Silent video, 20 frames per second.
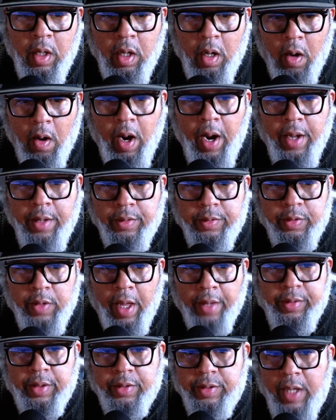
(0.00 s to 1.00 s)
All right, so
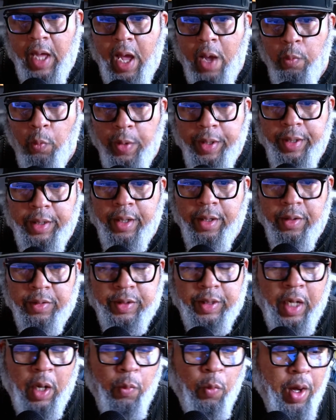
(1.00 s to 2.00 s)
I'll decide what it is
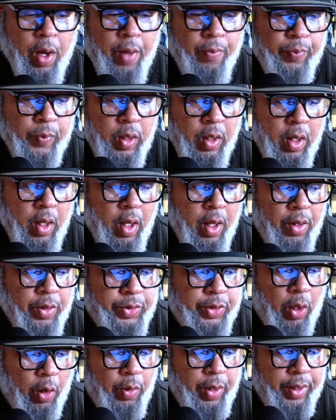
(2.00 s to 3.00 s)
that I want.
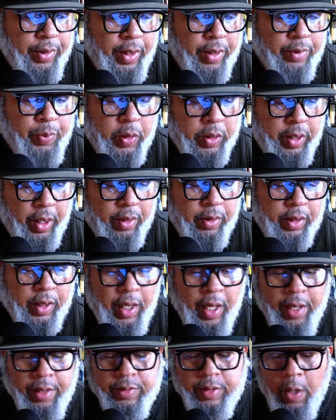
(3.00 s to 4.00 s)
So in this particular
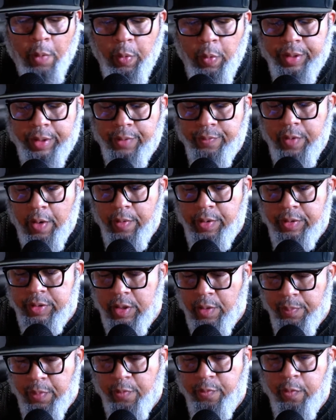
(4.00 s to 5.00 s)
case, I wanted a very
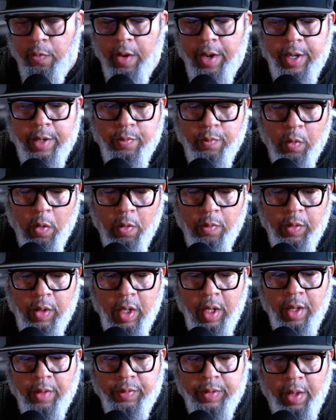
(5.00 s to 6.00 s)
simple framework
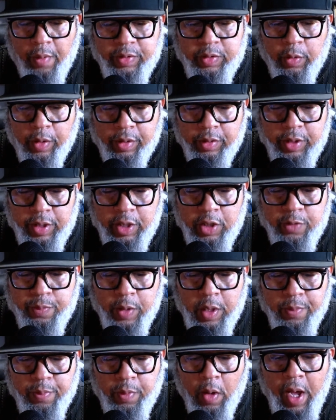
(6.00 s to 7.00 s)
that was going to teach
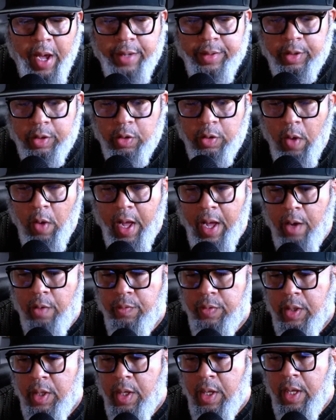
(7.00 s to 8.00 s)
people how to go out
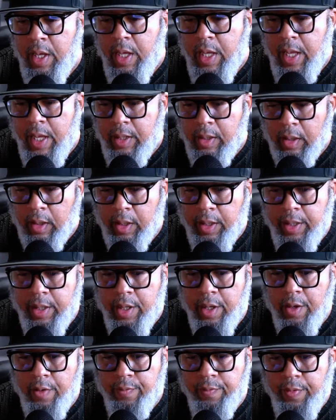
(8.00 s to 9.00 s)
and
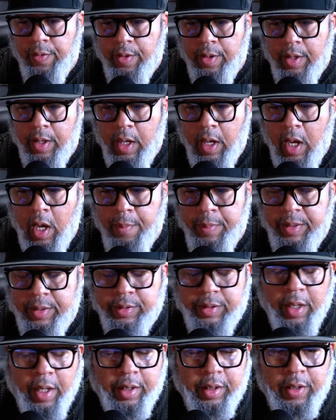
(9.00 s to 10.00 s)
live in
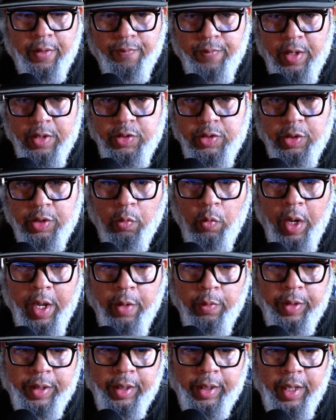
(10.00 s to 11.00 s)
this unconventional way
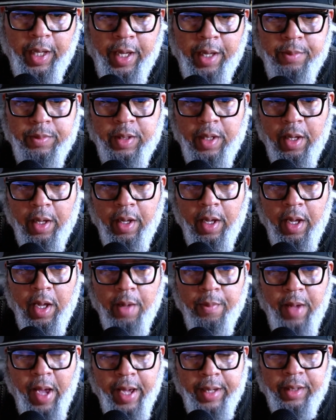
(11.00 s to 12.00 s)
when it came to
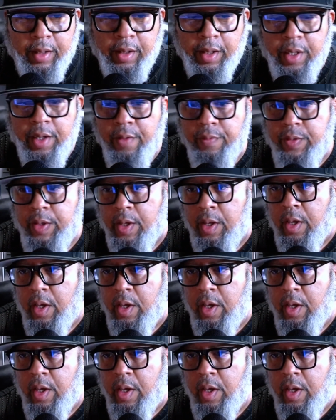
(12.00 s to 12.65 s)
how they lived.